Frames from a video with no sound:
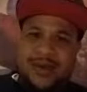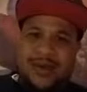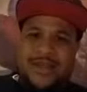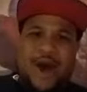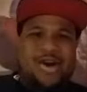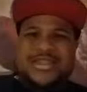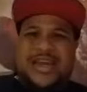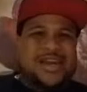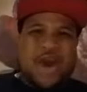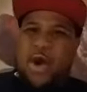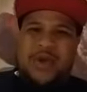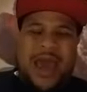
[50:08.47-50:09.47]
Y'all didn't
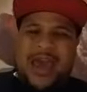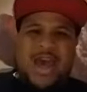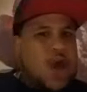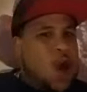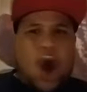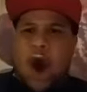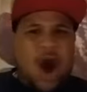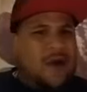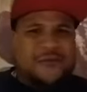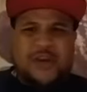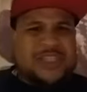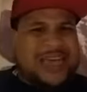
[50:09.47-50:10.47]
know that? All
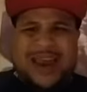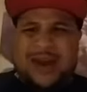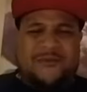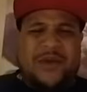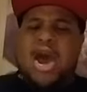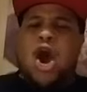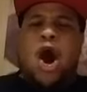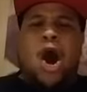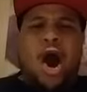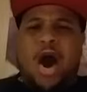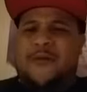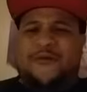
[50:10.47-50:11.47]

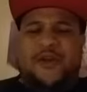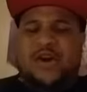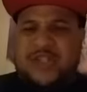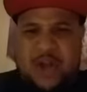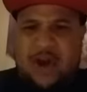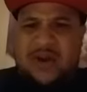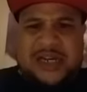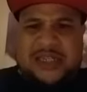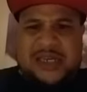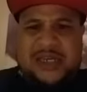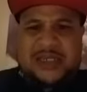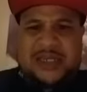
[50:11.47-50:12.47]

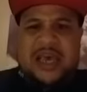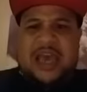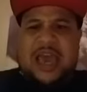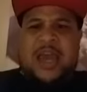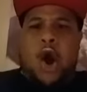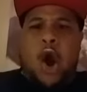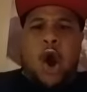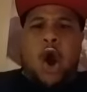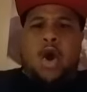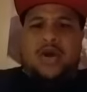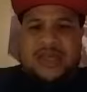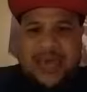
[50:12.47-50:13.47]
fraternities and
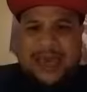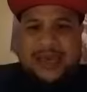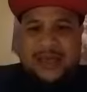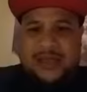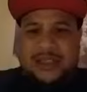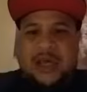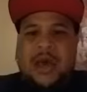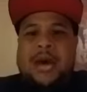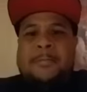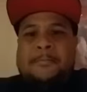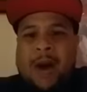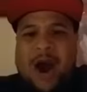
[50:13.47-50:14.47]
all gangs.
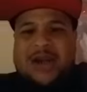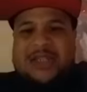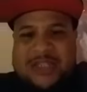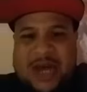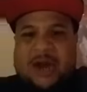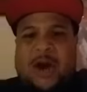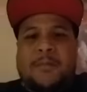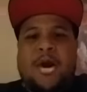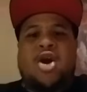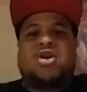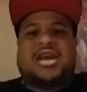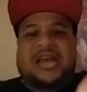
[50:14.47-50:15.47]
Mark
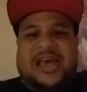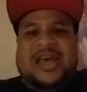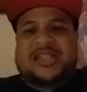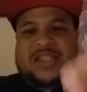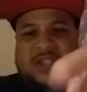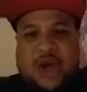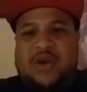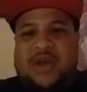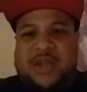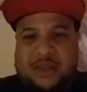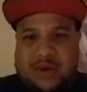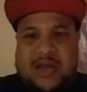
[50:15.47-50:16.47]
Zuckerberg is
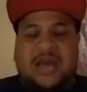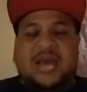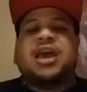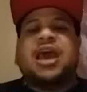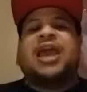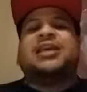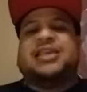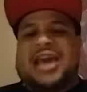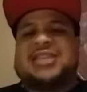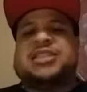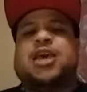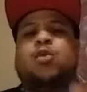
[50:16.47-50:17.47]
33, and
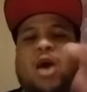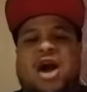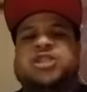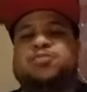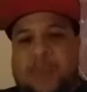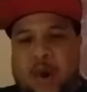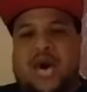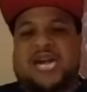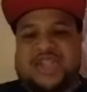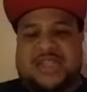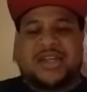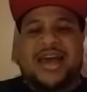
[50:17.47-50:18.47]
yes, he was born
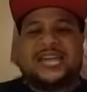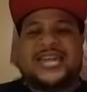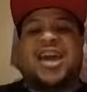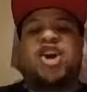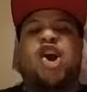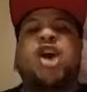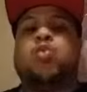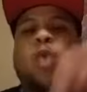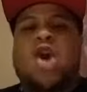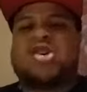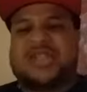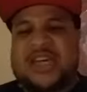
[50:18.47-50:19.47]
just like that. Good
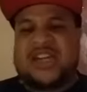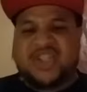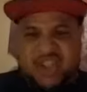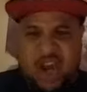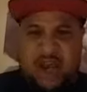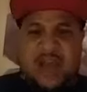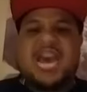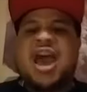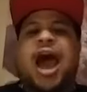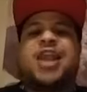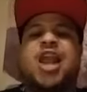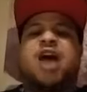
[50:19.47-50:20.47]
work, Deacon Shay.
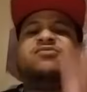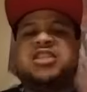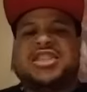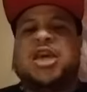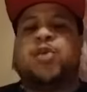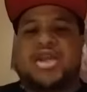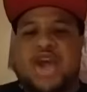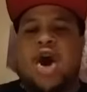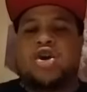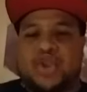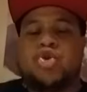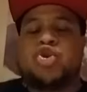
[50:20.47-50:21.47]
I love to see when
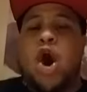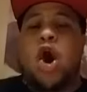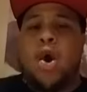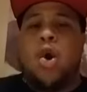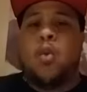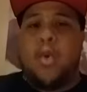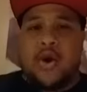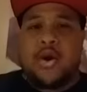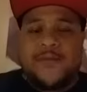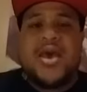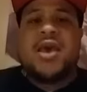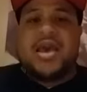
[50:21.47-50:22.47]
y'all do your own
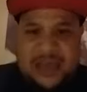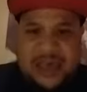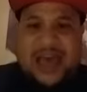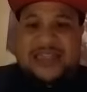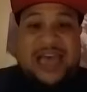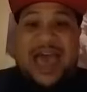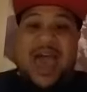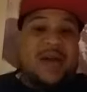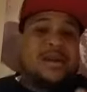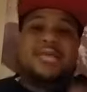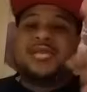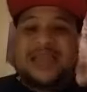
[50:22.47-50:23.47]
work. Yes, I
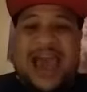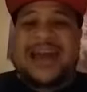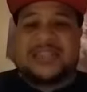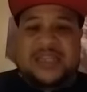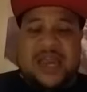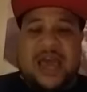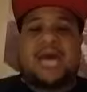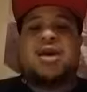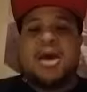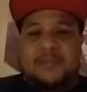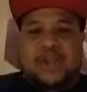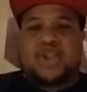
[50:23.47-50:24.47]
haven't even gotten to that,
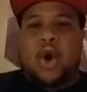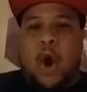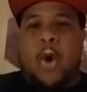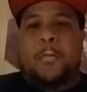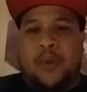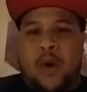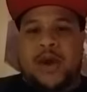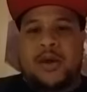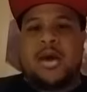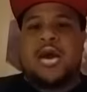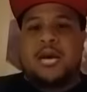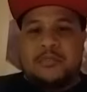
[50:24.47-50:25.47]
but you're on point,
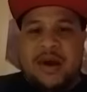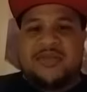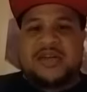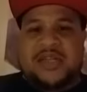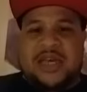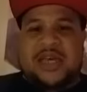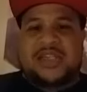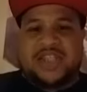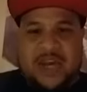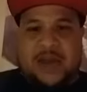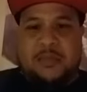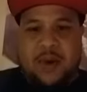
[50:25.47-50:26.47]
Brother Deacon
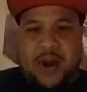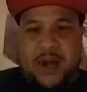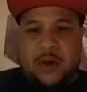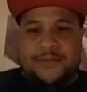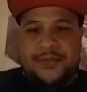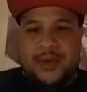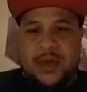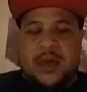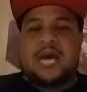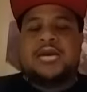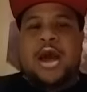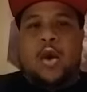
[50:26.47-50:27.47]
Shay Brown.
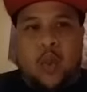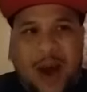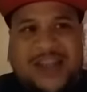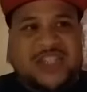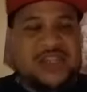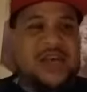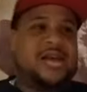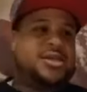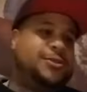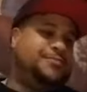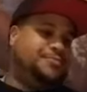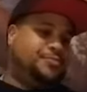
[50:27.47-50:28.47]
Now watch this.
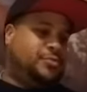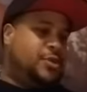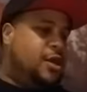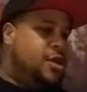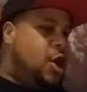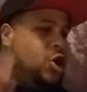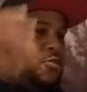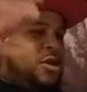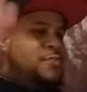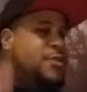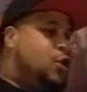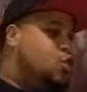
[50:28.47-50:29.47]
Y'all done
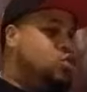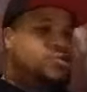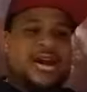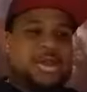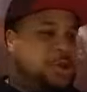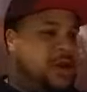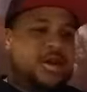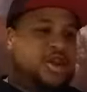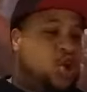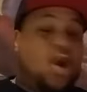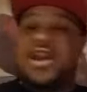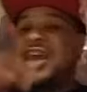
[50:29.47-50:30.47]
made me lose my train of
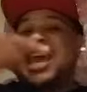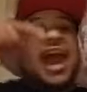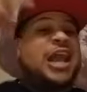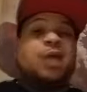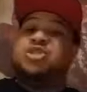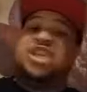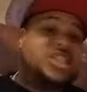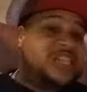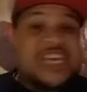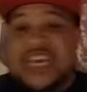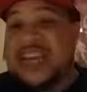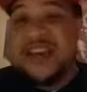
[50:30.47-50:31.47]
thought, and I'm just
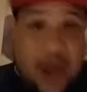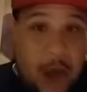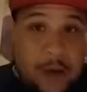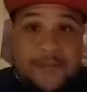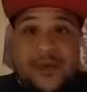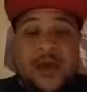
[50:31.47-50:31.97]
heating up.